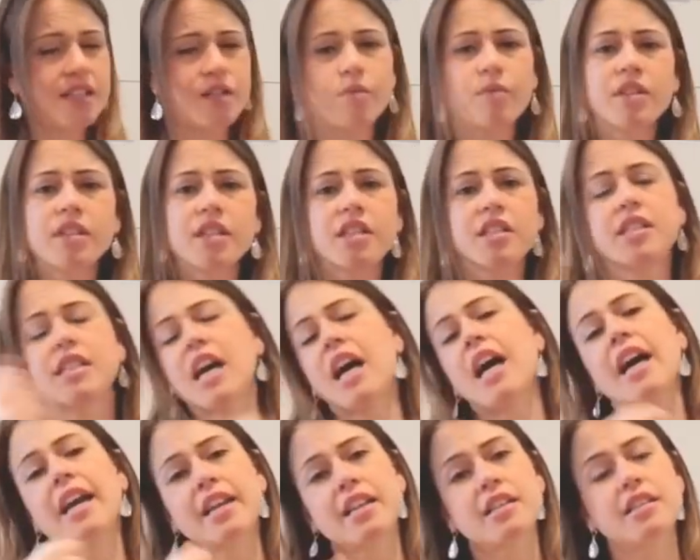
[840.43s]
the ones it
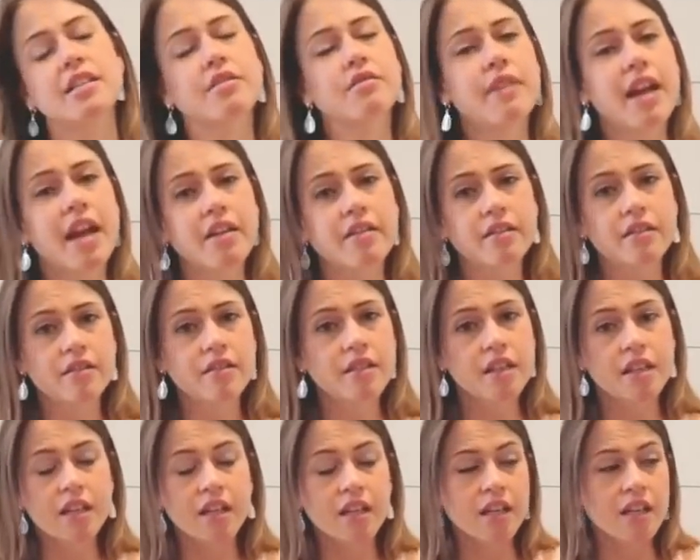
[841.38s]
ties around
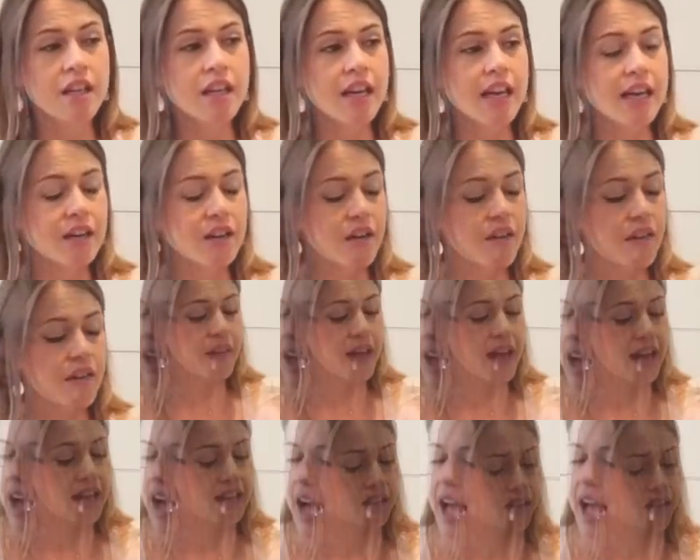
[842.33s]
and that.